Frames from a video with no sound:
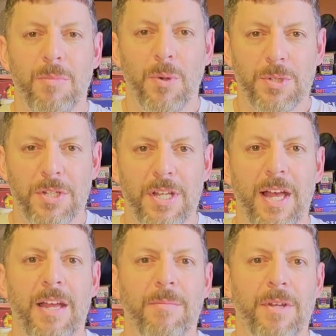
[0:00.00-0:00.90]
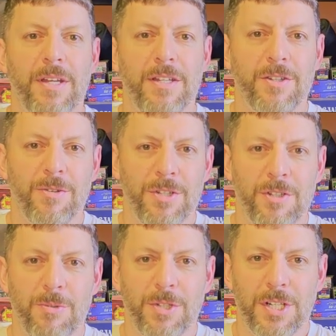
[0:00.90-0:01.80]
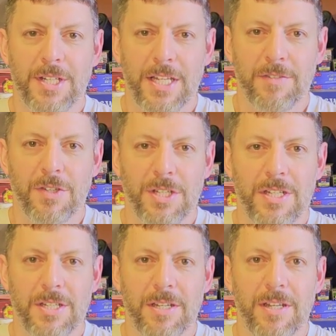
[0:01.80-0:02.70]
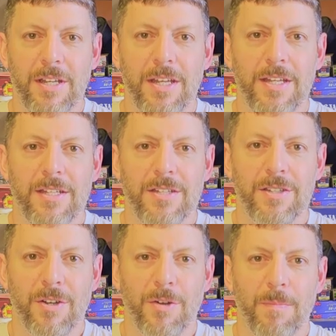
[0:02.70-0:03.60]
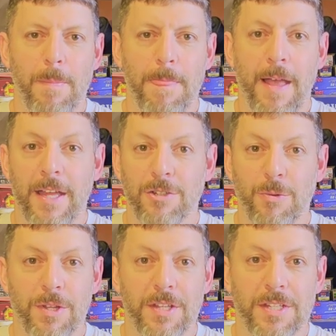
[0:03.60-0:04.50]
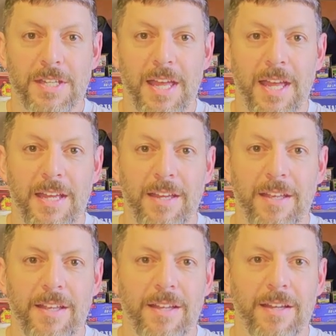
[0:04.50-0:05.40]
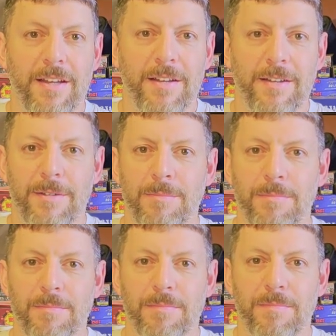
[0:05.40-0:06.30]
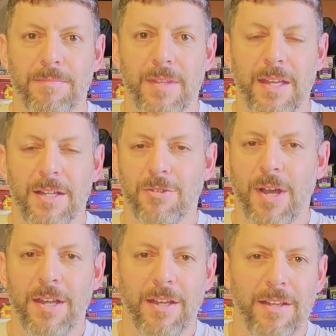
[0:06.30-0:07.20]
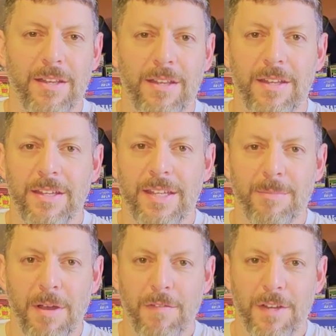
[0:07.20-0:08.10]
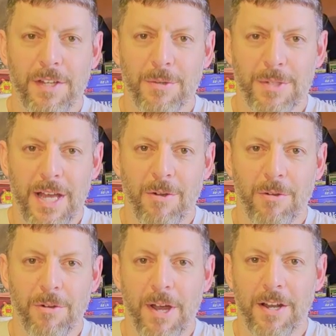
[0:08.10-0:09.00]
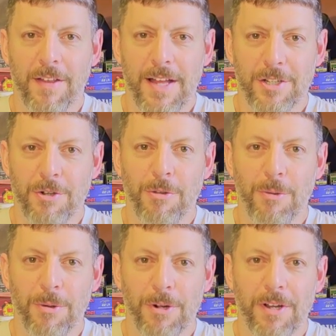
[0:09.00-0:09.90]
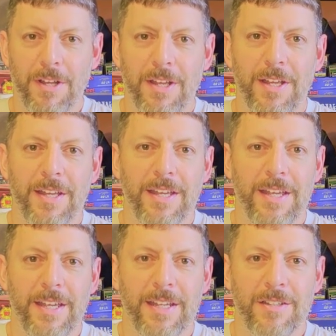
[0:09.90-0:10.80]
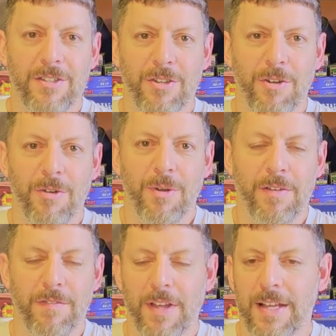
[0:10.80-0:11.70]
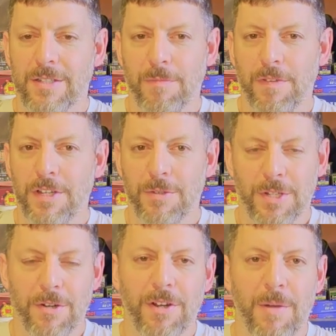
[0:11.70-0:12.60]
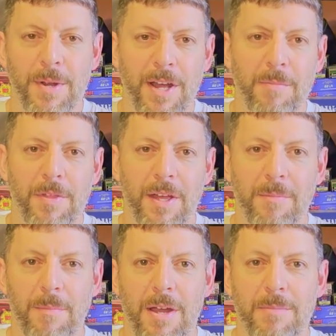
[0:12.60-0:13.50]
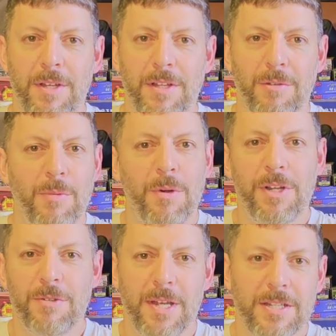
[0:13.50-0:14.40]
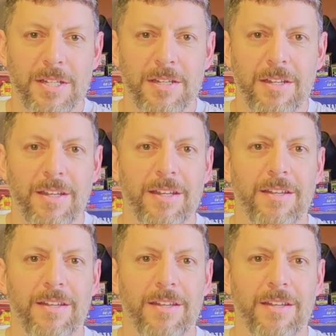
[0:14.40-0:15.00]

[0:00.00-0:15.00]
most of the time it turns into a successful season. So I enjoyed this day. I try to get my videos out chronological order, and so I've got some videos that are coming up that might be a little more interesting